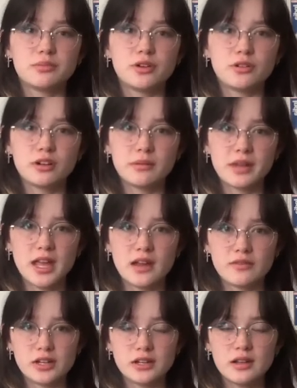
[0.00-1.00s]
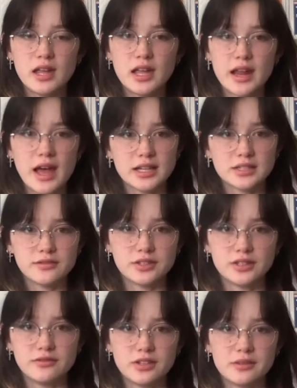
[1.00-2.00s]
program Canva and asked for
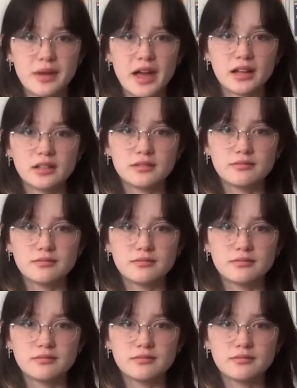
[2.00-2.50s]
her feedback.